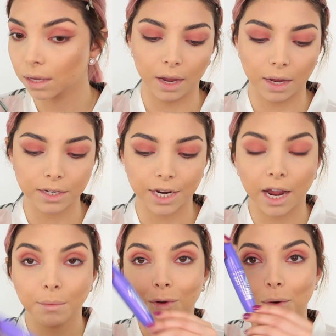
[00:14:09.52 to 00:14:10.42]
And
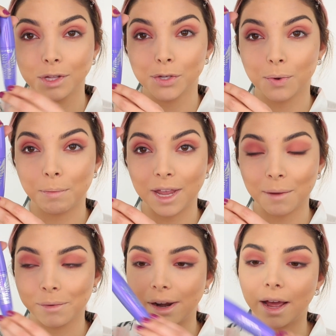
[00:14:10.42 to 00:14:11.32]
I'm going to be
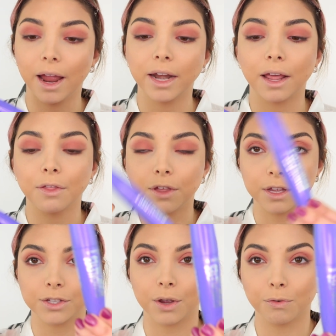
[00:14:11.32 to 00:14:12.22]
applying this